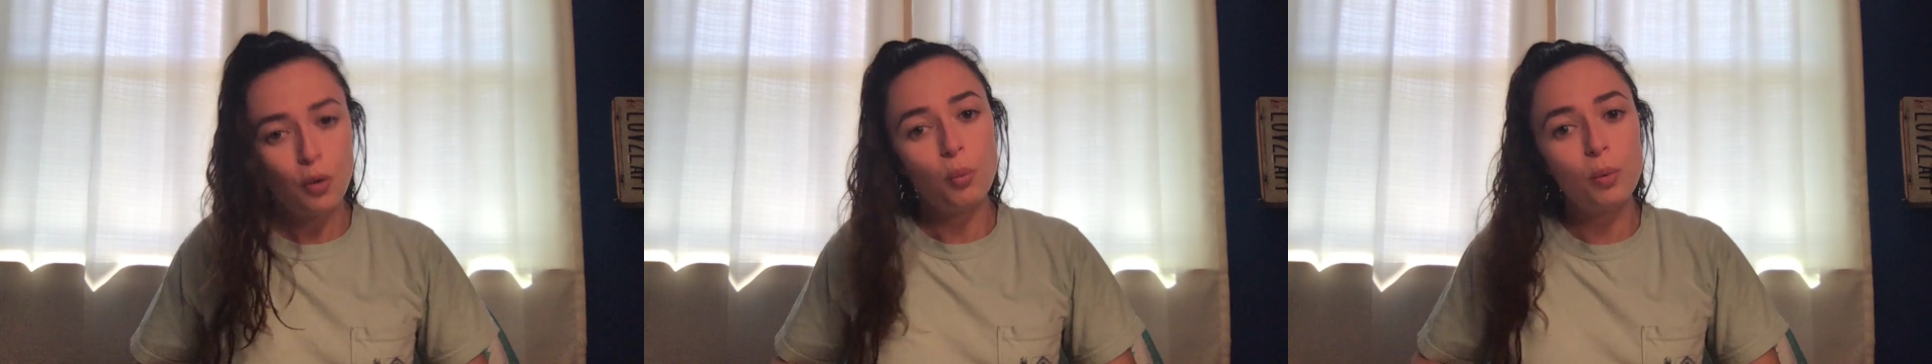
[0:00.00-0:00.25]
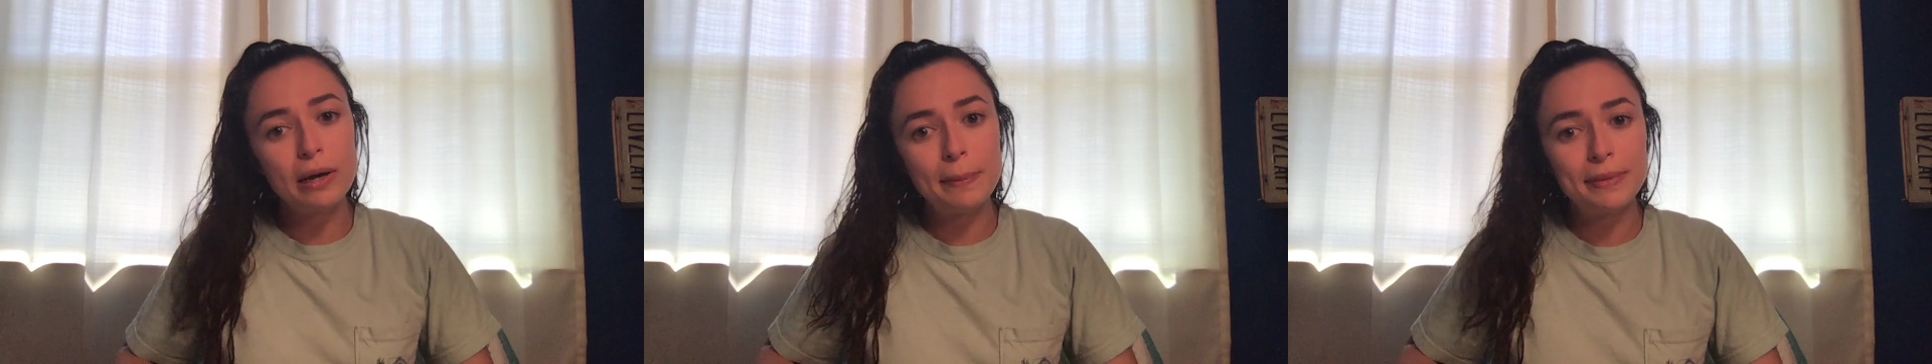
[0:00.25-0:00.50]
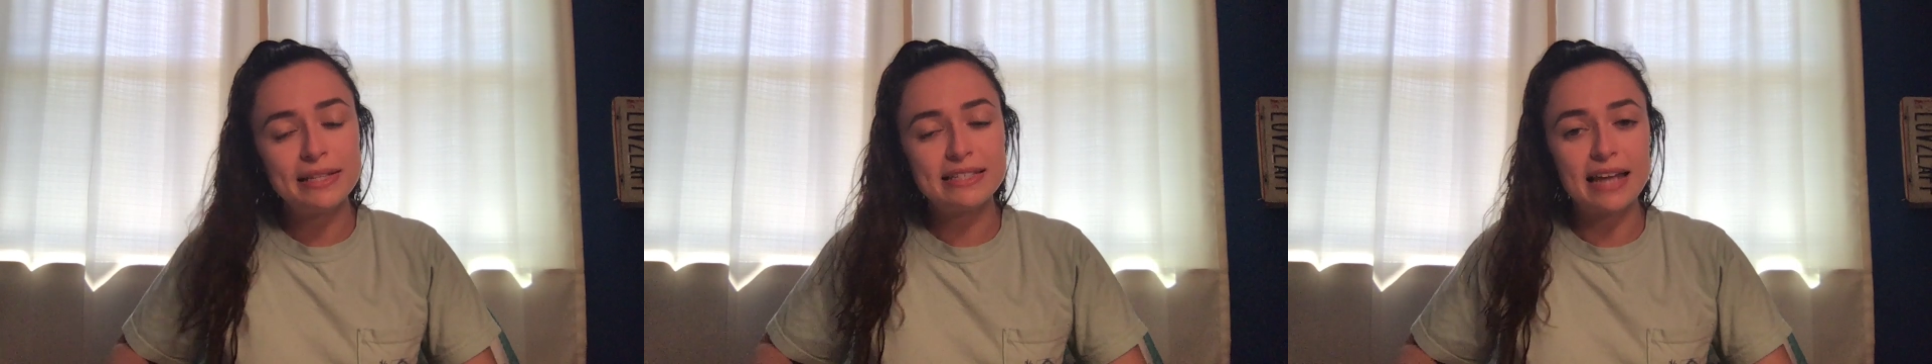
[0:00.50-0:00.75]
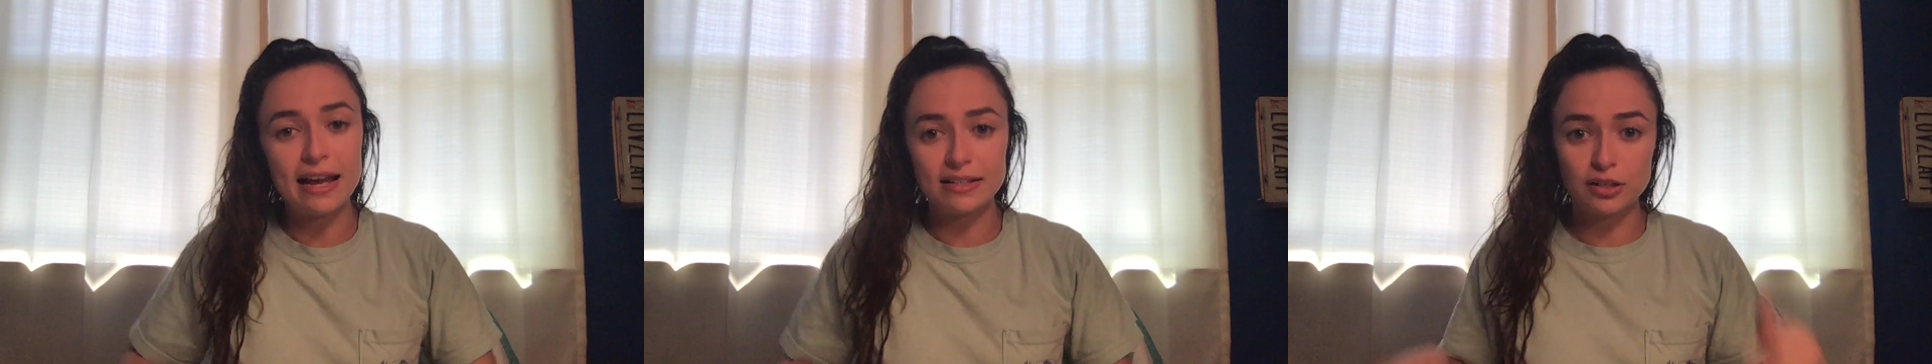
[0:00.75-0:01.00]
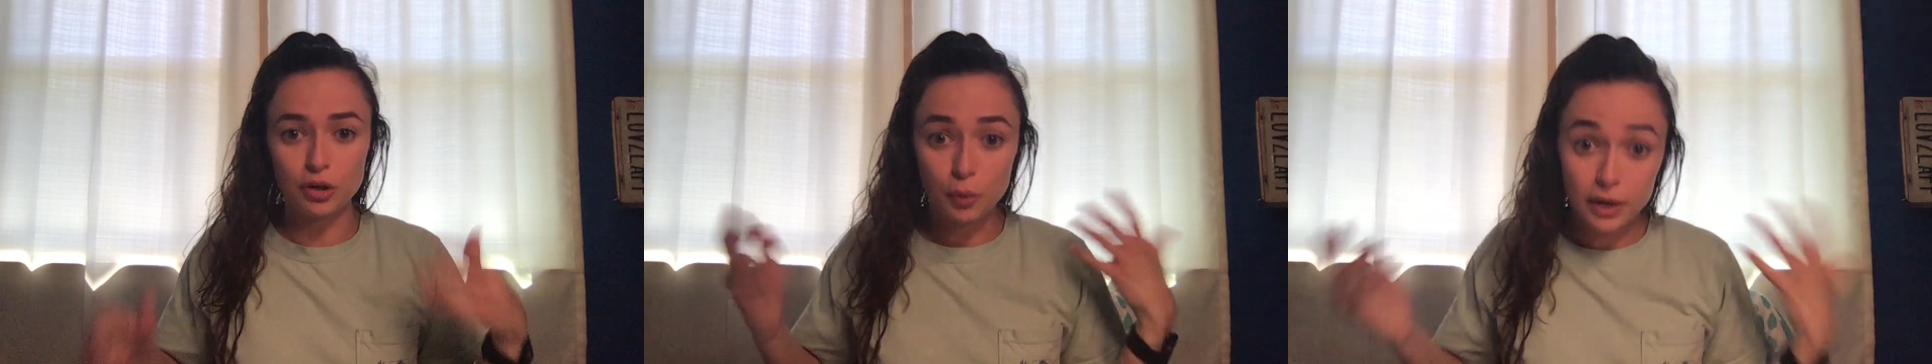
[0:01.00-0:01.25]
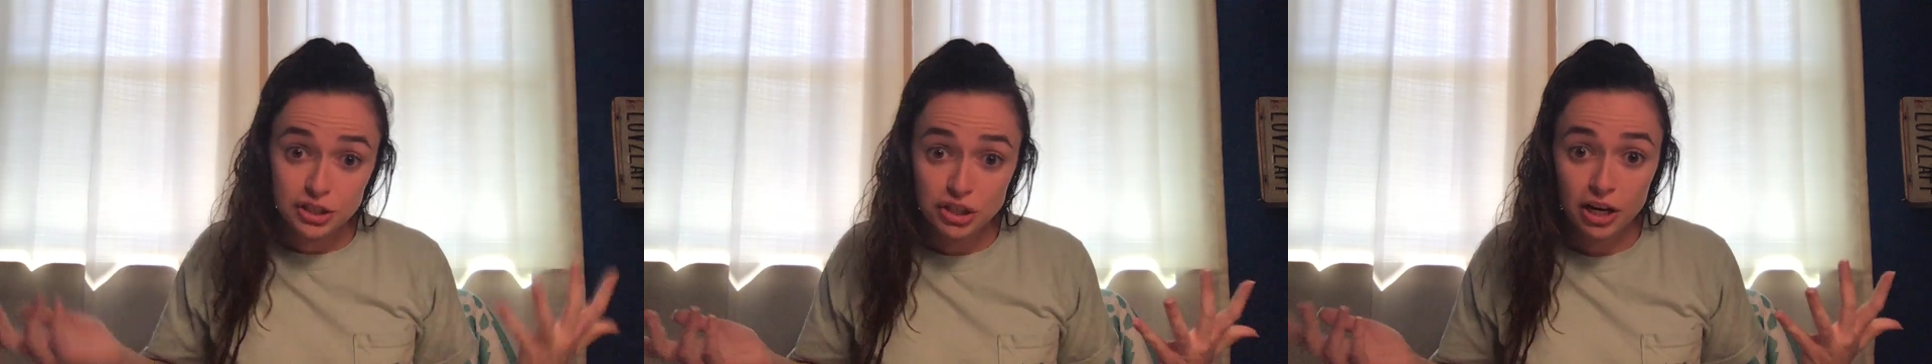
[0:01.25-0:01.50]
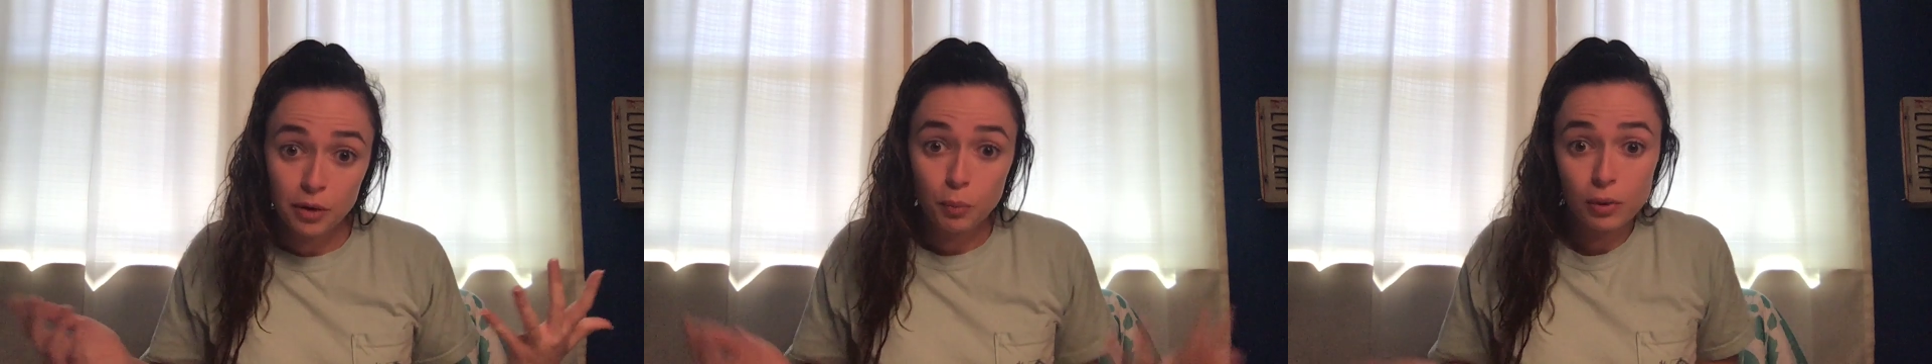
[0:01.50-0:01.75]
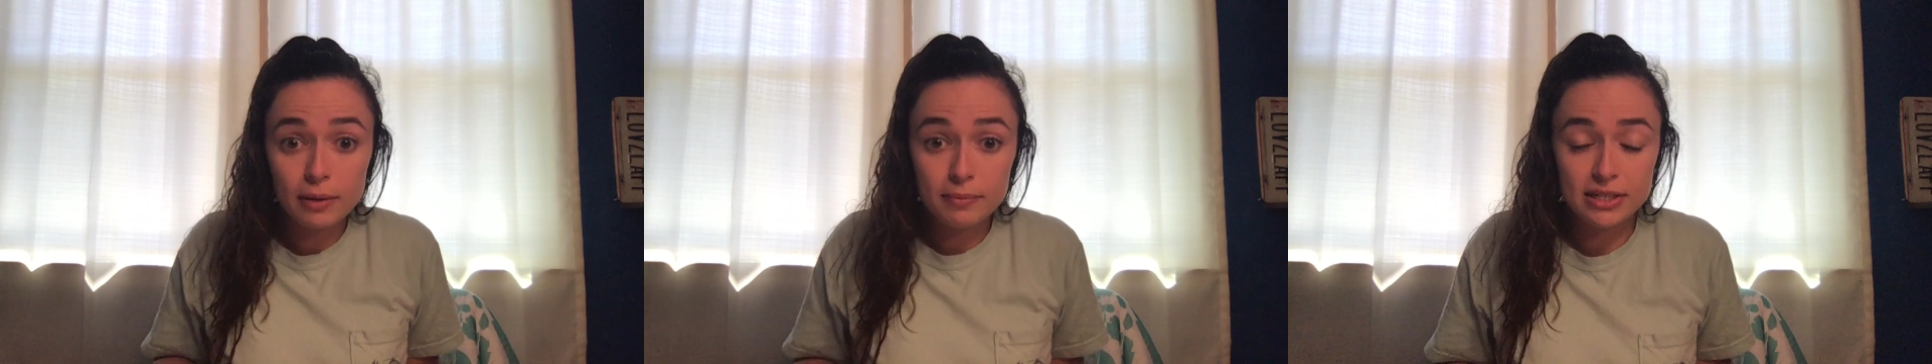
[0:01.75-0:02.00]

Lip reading: what it means to ask a question and what it